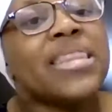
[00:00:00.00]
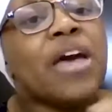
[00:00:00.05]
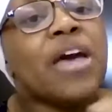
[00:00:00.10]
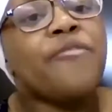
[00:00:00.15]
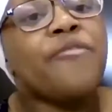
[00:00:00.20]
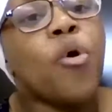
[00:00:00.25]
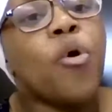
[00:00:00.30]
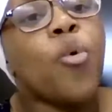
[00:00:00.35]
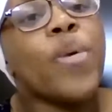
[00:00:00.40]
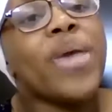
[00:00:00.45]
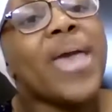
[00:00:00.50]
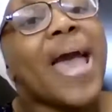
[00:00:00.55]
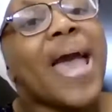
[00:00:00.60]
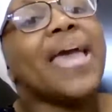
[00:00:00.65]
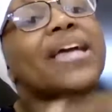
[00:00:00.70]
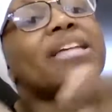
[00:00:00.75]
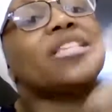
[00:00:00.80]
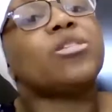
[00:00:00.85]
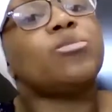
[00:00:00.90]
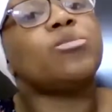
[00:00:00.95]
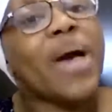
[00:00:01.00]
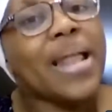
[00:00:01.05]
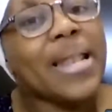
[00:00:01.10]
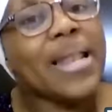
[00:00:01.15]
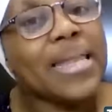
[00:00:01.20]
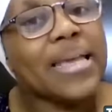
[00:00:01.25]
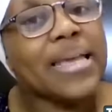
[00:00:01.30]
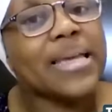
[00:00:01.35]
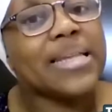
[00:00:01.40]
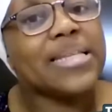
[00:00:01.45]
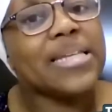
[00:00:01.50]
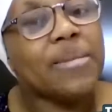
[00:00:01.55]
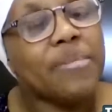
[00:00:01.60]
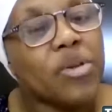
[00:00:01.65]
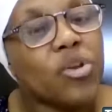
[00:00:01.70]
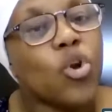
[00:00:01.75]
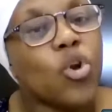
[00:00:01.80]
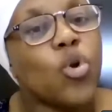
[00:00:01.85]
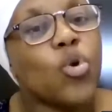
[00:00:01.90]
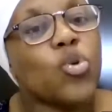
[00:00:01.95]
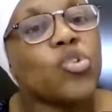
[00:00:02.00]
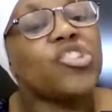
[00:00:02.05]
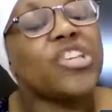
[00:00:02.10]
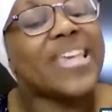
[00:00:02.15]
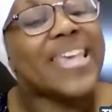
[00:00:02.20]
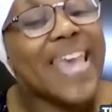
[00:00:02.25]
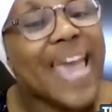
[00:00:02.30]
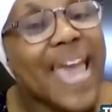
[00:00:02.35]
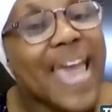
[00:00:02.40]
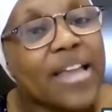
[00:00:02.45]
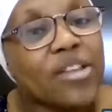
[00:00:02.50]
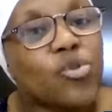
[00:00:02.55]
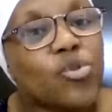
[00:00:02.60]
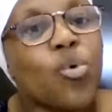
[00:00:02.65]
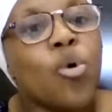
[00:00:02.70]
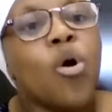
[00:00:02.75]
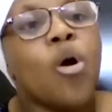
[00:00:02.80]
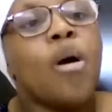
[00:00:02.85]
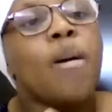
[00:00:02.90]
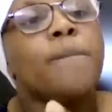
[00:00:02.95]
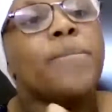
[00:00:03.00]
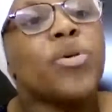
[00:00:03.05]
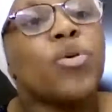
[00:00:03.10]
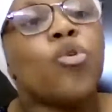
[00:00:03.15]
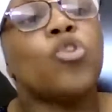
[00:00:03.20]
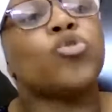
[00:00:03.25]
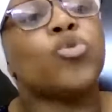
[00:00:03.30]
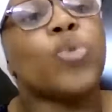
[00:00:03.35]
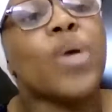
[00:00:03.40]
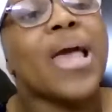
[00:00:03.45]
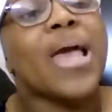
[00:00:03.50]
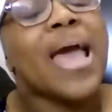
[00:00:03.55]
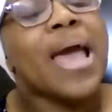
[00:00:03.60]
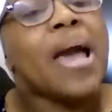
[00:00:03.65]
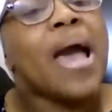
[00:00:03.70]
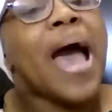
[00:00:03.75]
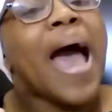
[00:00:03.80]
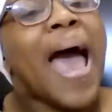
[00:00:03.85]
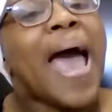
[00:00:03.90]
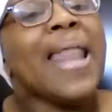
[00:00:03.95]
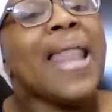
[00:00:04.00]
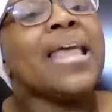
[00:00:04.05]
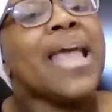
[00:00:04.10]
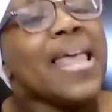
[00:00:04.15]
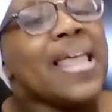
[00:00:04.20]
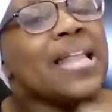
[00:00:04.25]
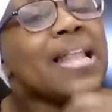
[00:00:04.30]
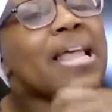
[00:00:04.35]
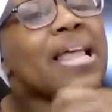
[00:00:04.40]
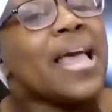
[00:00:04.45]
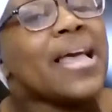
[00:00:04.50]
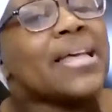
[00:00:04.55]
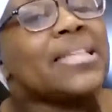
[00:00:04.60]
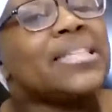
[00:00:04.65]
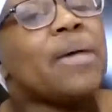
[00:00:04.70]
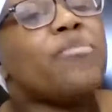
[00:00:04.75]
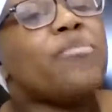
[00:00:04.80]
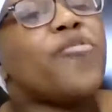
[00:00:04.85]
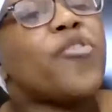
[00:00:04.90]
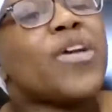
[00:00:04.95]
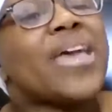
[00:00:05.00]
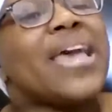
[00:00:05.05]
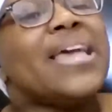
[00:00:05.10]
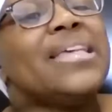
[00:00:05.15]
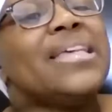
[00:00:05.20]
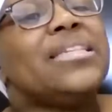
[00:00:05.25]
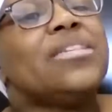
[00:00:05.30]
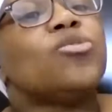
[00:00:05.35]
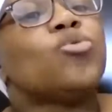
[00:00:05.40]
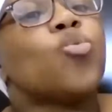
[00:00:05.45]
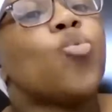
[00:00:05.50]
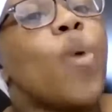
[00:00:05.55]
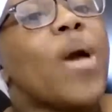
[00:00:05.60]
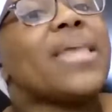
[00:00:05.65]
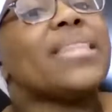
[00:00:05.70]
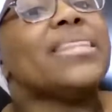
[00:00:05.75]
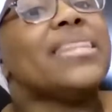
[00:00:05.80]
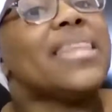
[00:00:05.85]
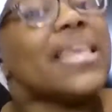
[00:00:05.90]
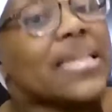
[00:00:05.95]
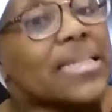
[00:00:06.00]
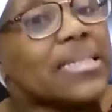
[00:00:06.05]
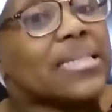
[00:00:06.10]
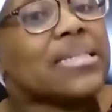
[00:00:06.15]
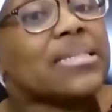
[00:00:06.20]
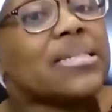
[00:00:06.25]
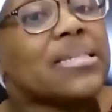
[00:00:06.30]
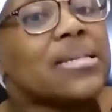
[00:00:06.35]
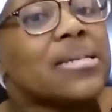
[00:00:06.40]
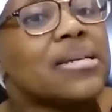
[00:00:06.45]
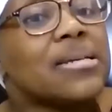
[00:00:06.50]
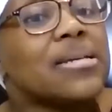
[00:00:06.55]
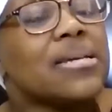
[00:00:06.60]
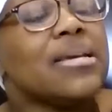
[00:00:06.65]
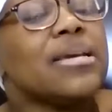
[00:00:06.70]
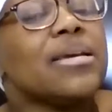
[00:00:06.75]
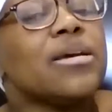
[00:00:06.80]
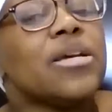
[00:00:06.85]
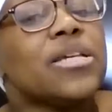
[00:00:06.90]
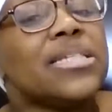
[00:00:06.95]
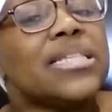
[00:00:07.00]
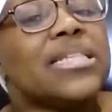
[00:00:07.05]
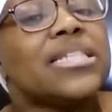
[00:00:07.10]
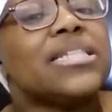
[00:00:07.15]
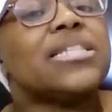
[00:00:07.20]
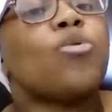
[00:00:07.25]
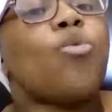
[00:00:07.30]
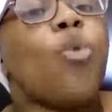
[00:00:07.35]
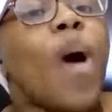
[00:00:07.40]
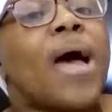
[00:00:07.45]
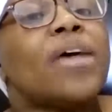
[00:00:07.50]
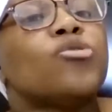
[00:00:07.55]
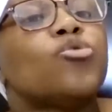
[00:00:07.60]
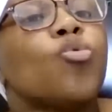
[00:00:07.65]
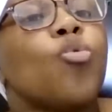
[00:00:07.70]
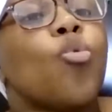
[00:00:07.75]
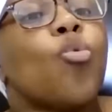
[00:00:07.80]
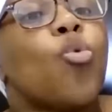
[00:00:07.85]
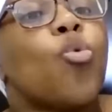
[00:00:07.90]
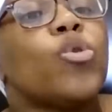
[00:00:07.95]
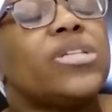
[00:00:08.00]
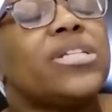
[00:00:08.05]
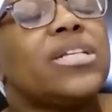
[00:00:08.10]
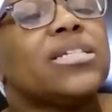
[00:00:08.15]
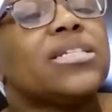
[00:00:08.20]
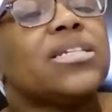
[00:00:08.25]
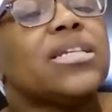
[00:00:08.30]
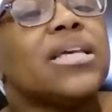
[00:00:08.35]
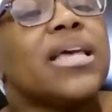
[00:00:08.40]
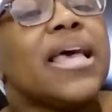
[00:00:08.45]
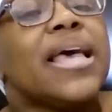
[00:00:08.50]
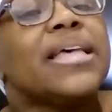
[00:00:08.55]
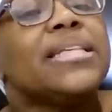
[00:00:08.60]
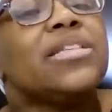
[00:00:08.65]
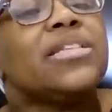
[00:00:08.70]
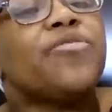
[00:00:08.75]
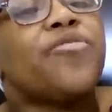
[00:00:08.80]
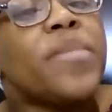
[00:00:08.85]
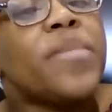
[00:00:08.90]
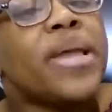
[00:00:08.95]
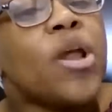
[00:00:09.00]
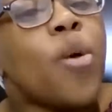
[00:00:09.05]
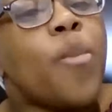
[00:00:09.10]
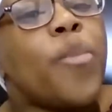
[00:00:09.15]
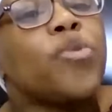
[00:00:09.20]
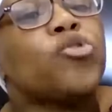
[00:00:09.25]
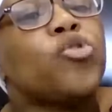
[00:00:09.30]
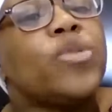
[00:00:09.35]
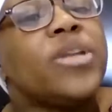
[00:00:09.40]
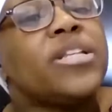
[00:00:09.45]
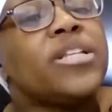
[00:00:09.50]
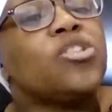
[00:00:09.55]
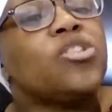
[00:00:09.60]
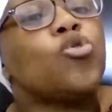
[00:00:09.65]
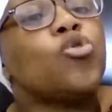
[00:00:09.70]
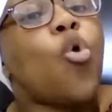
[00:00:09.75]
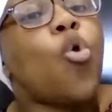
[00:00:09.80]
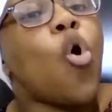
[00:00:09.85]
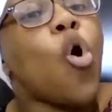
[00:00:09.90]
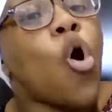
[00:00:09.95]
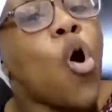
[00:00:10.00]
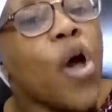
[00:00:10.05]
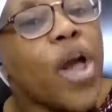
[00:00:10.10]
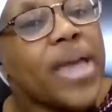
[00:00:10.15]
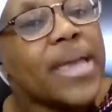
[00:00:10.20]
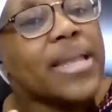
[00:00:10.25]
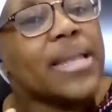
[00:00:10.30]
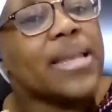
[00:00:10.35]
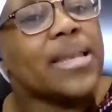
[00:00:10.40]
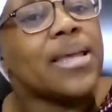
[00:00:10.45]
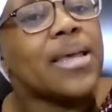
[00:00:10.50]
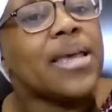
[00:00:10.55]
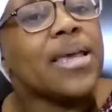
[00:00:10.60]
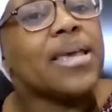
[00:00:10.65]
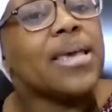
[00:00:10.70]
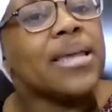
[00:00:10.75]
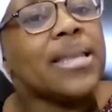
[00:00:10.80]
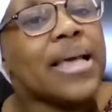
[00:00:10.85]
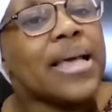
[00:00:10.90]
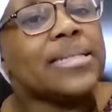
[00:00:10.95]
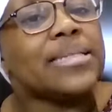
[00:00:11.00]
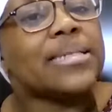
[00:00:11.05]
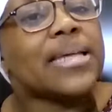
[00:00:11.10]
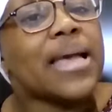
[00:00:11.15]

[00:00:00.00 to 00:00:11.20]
Therefore, we are expanding the terminology here too, because except for cases where this is sikwazi ukuthi sifumane opportunity to coin in